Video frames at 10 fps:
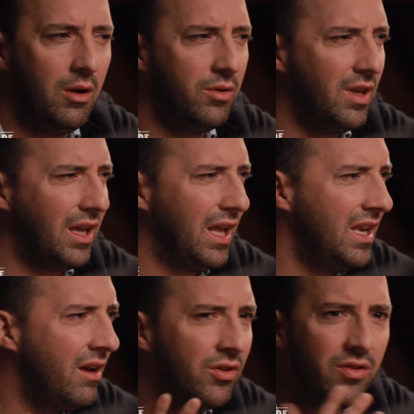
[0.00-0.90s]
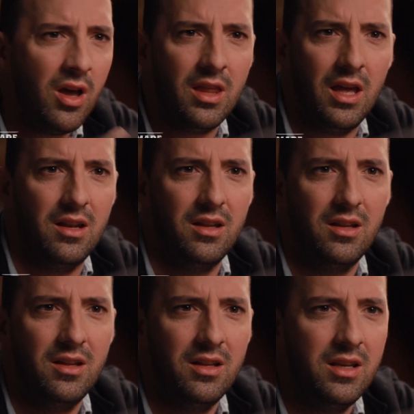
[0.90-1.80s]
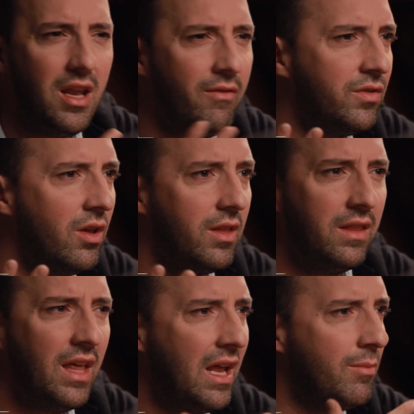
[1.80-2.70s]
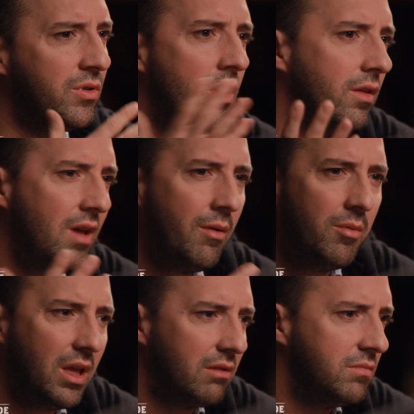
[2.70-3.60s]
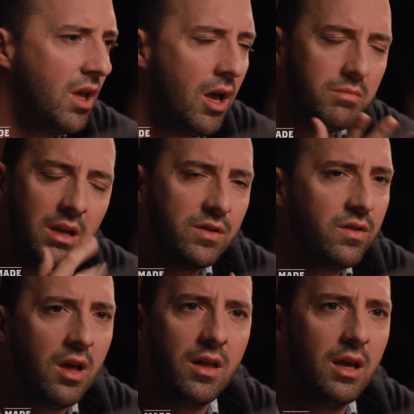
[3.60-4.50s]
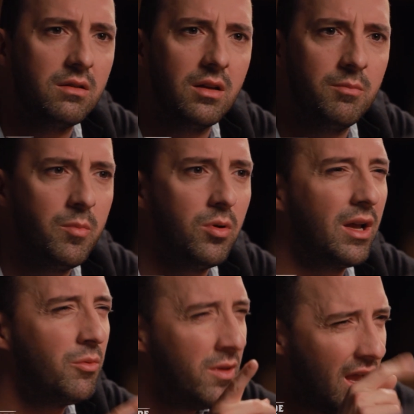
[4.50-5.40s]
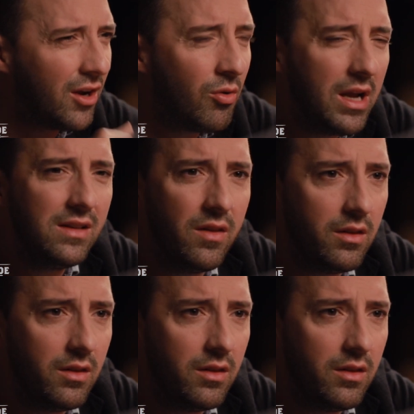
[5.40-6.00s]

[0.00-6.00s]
And I was like, never saw that. Never saw that. And that happens all the time. I'm like, nope, never saw that. Right. People are like, wasn't that crazy?